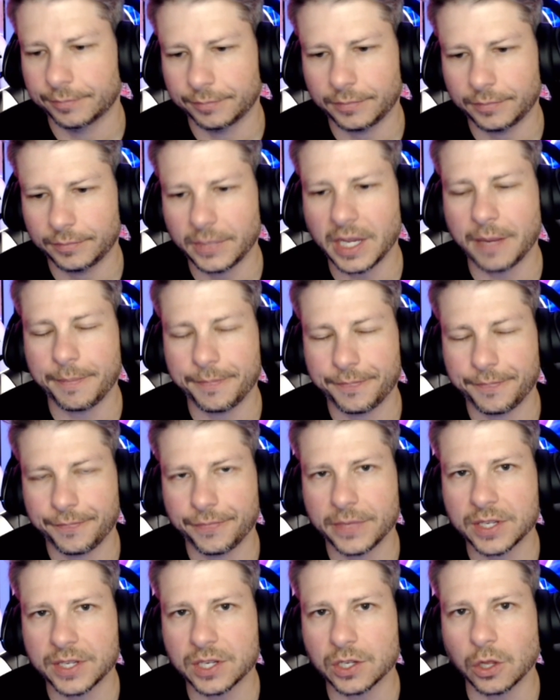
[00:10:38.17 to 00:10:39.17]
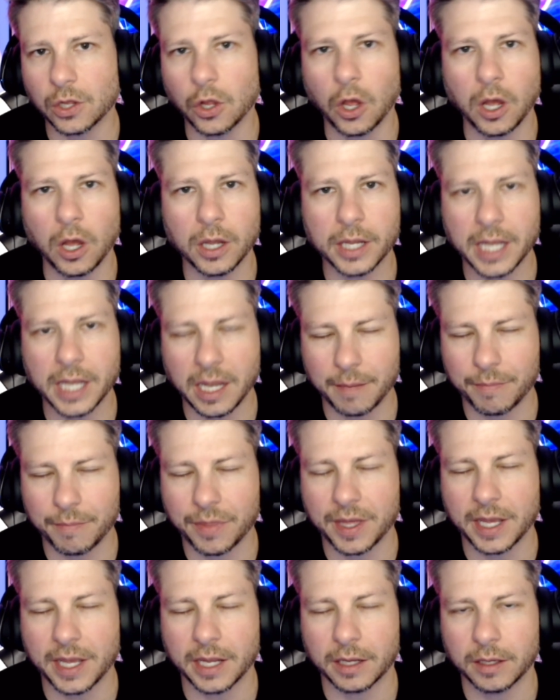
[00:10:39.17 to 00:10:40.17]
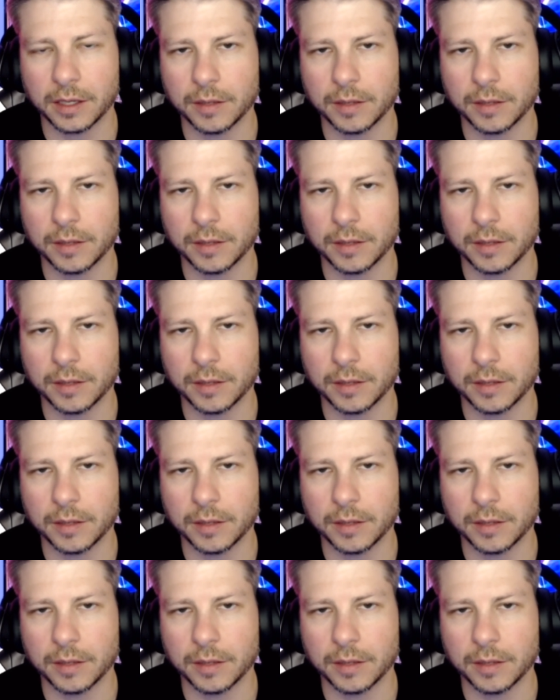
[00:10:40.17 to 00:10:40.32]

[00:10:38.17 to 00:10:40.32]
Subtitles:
Yep. This is a long game thing.